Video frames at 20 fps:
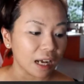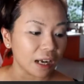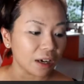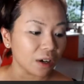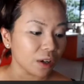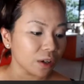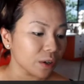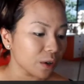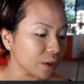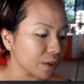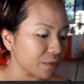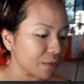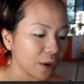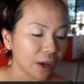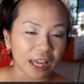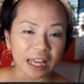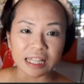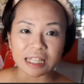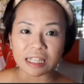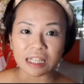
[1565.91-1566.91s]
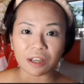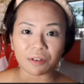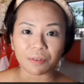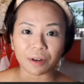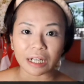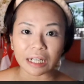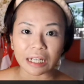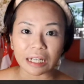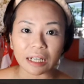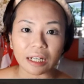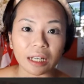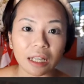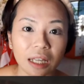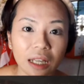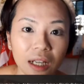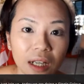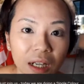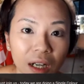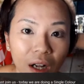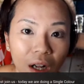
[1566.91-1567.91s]
I don't know if you can see it very
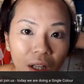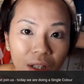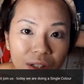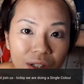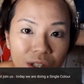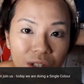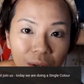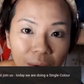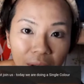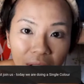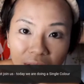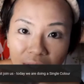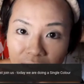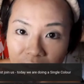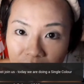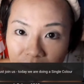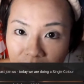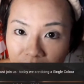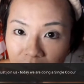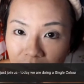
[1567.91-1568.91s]
clearly on screen.